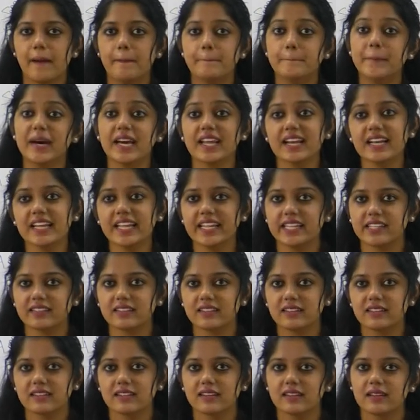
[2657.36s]
Berlin.
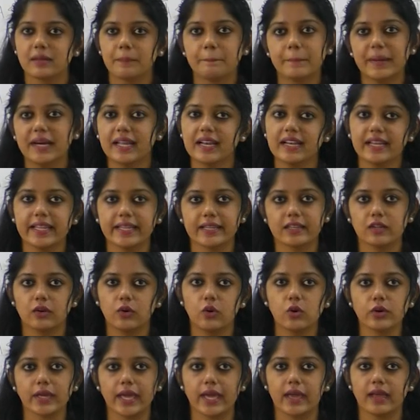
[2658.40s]
Berlin.
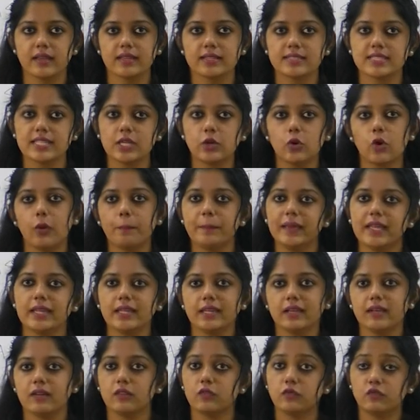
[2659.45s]
Okay.
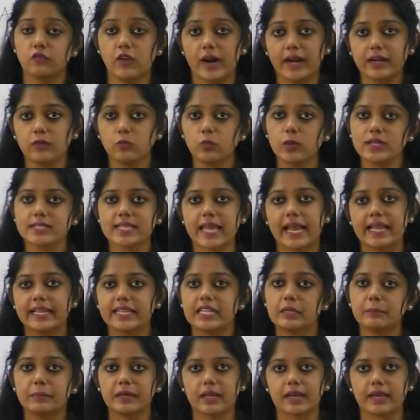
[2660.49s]
COP1 was held
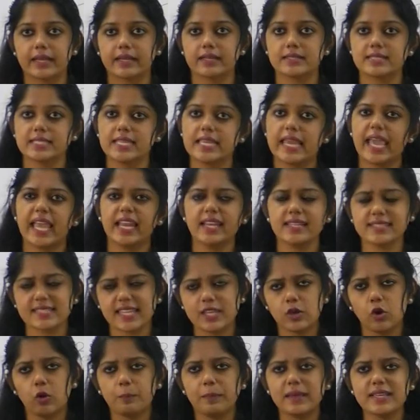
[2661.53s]
in Berlin. See,
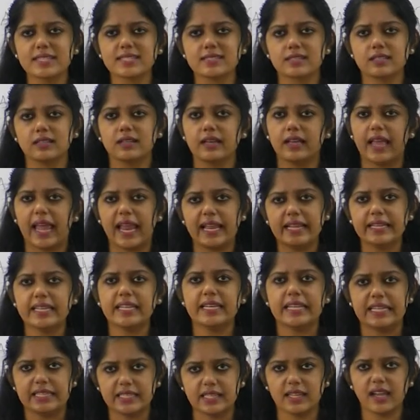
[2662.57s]
any COPs held
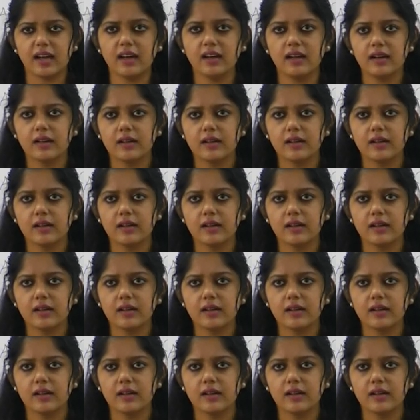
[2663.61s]
in India?